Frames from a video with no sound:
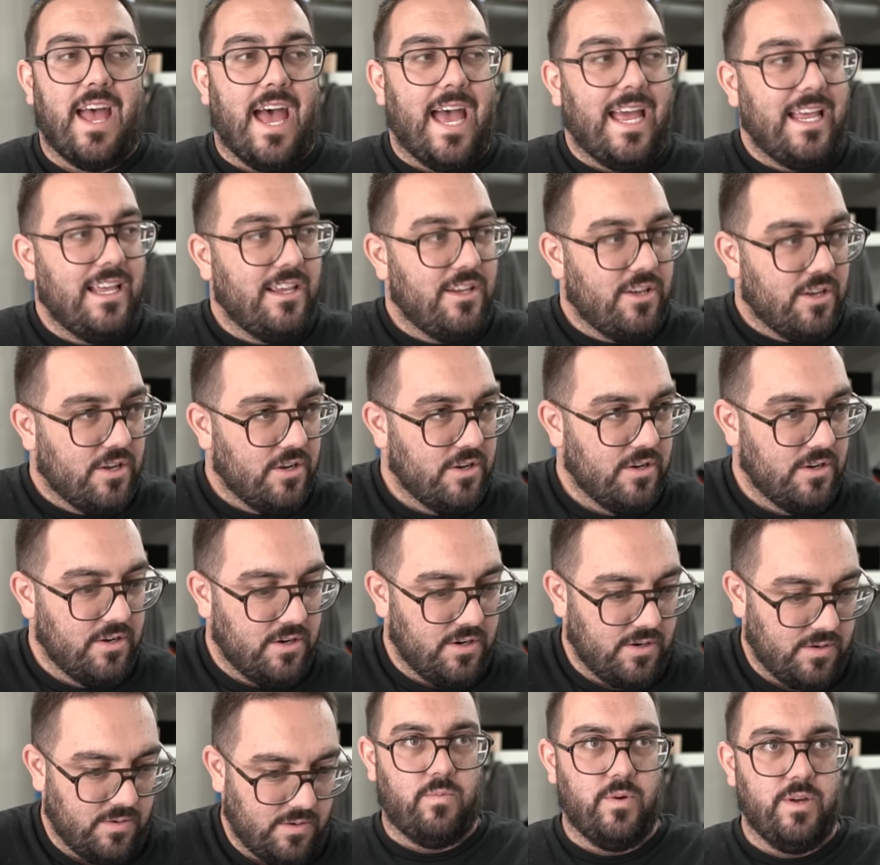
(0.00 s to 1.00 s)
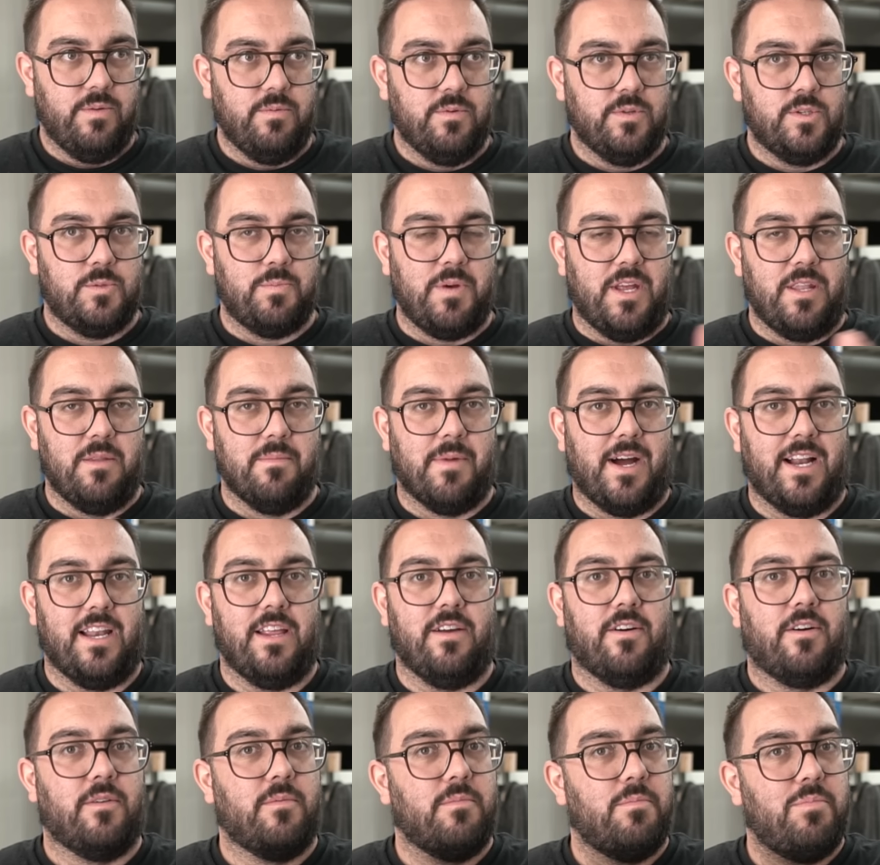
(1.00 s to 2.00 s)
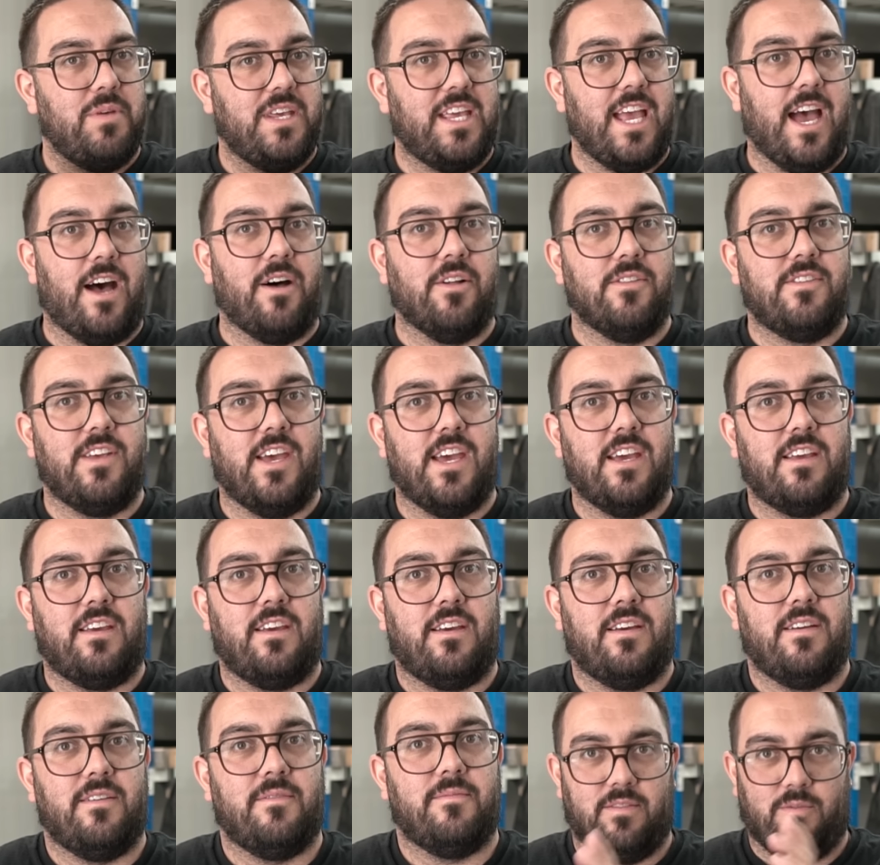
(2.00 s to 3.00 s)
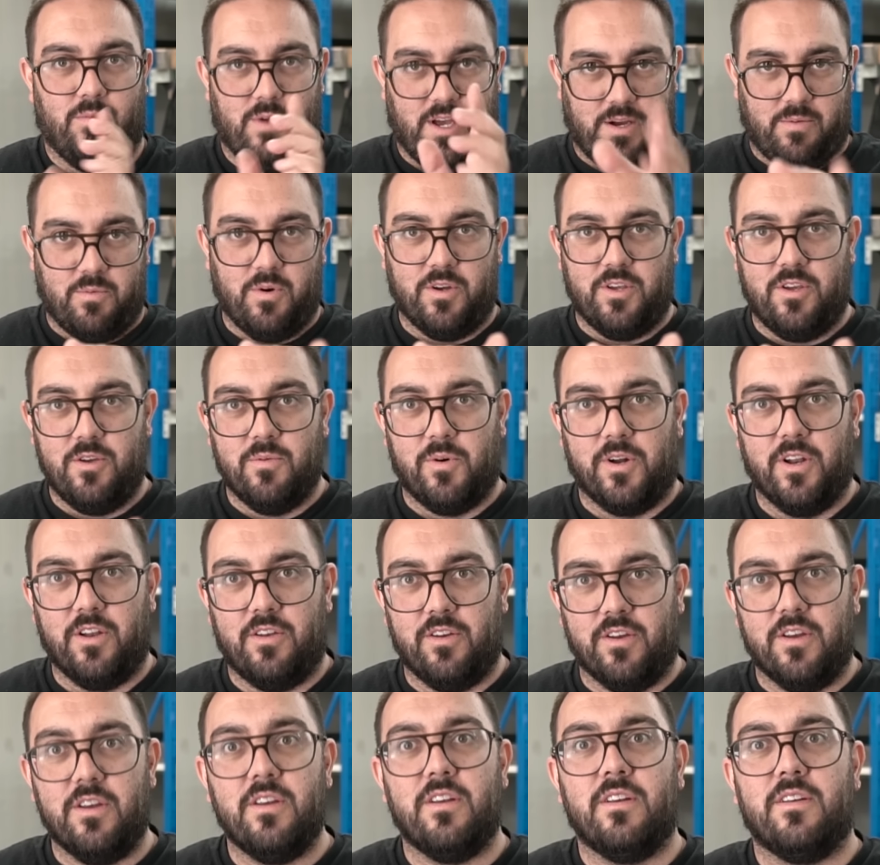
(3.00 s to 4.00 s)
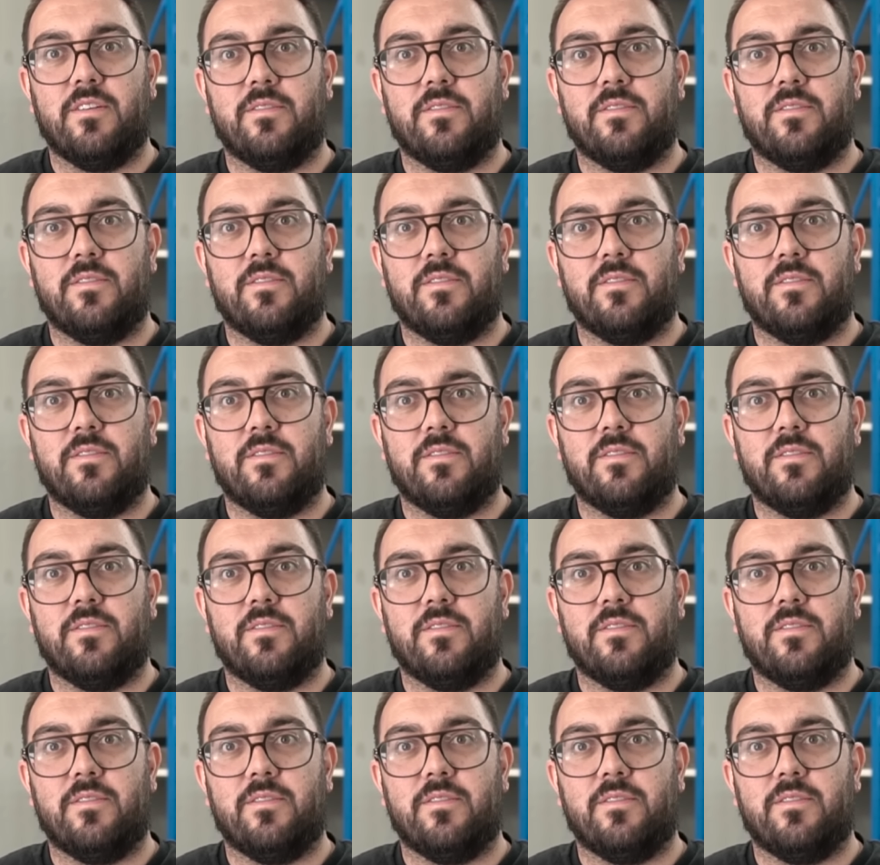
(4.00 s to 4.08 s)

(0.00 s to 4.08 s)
AU, we will spend money on big Haltech, like what you want to do.